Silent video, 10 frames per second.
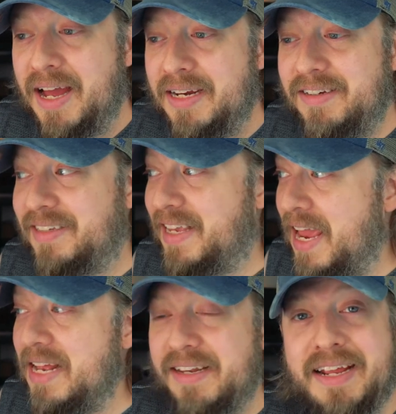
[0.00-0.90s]
just
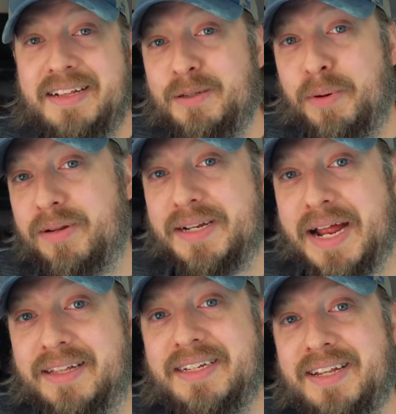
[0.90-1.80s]
can't take these
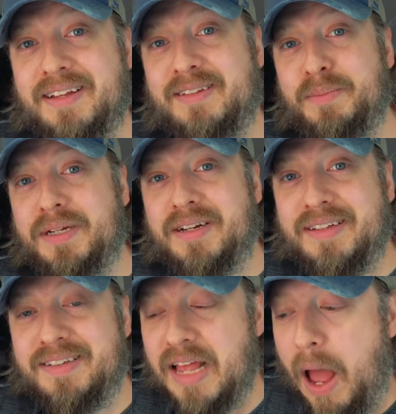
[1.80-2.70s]
personality tests
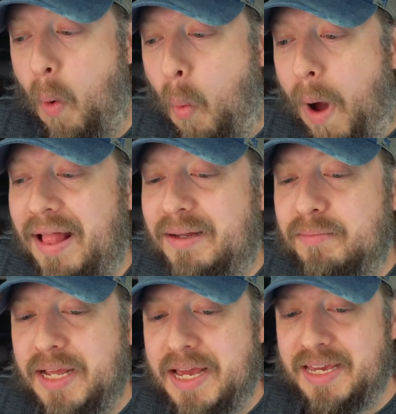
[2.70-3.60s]
because while I'm
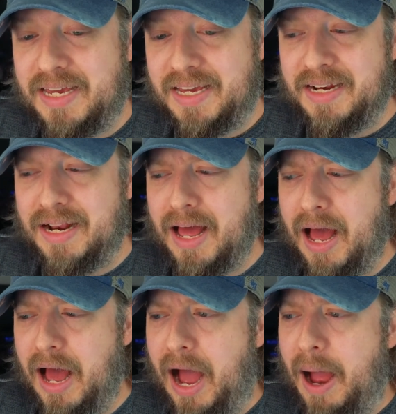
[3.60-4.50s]
taking it,
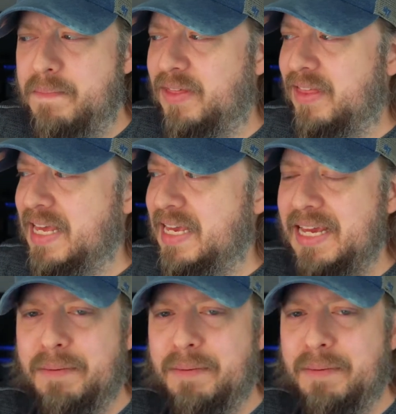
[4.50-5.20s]
I'm thinking